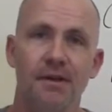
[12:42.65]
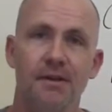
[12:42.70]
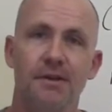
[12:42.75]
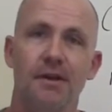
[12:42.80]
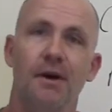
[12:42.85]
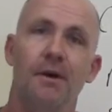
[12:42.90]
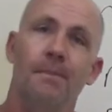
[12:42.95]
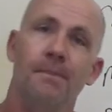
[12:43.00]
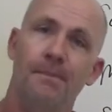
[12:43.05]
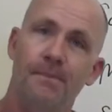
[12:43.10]

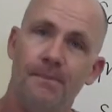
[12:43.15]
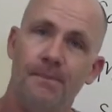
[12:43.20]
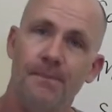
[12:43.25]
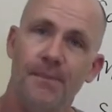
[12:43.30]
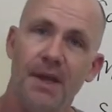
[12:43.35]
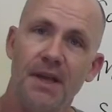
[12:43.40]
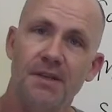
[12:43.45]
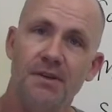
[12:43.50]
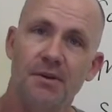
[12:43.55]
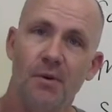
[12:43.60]
So
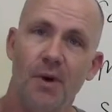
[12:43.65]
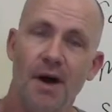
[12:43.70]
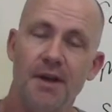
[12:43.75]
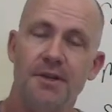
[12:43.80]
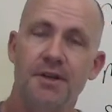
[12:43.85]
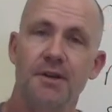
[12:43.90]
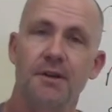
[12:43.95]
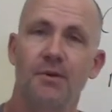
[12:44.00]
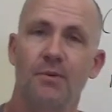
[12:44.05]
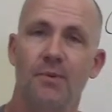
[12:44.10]
thanks for
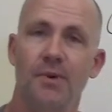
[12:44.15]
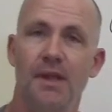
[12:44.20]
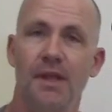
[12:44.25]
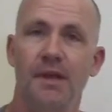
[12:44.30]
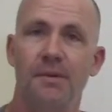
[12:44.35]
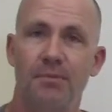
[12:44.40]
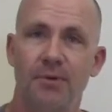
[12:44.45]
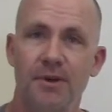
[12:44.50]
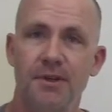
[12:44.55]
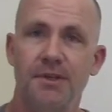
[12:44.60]
watching.
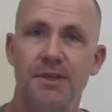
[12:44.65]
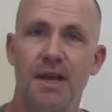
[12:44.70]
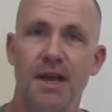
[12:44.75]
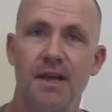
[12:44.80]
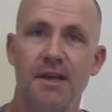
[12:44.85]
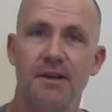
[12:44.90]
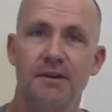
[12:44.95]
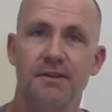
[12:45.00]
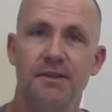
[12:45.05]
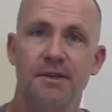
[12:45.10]
Really
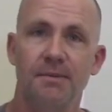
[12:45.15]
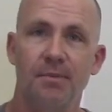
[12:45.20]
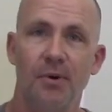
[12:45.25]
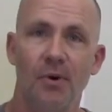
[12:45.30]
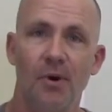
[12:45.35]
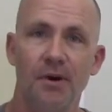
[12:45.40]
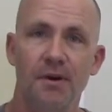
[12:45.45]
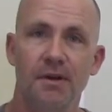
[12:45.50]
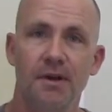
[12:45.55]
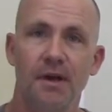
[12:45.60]
appreciate your
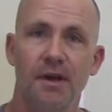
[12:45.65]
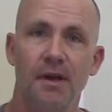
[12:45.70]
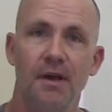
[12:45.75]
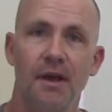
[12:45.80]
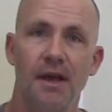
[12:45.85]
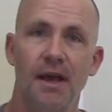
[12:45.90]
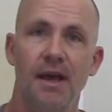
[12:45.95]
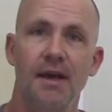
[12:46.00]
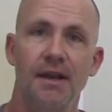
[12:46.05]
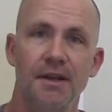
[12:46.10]
support,
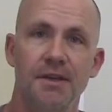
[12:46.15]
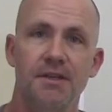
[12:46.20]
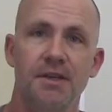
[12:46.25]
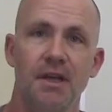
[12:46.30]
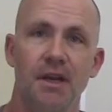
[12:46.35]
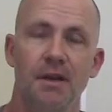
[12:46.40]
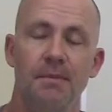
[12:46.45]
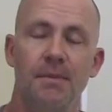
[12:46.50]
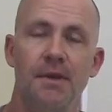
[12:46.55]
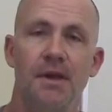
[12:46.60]
and it's
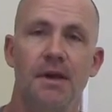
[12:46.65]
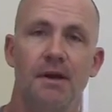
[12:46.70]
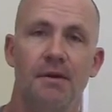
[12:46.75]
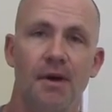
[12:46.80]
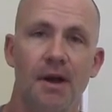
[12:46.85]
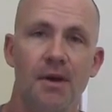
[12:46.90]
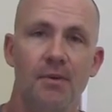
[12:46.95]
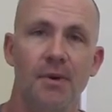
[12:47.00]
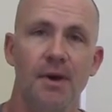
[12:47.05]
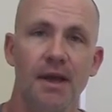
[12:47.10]
going to be a
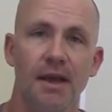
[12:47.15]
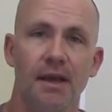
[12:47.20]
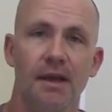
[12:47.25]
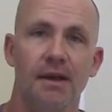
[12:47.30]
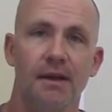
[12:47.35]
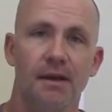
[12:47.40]
great week.